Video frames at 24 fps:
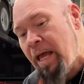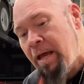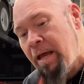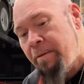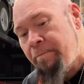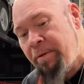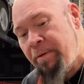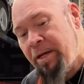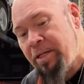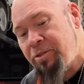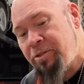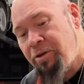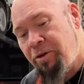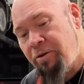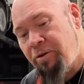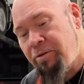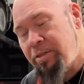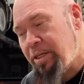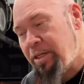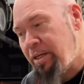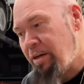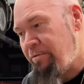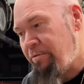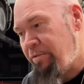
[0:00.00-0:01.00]
Means you're
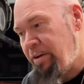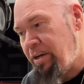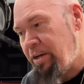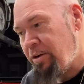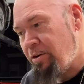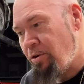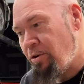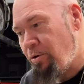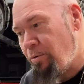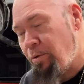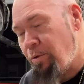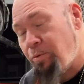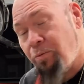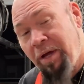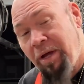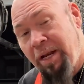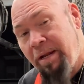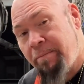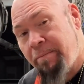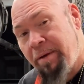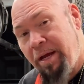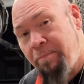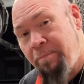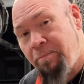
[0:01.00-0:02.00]
using a vehicle with
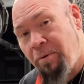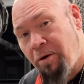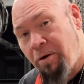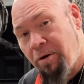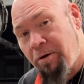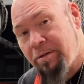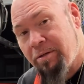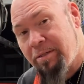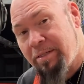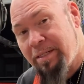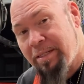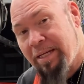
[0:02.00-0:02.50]
ready-made parts,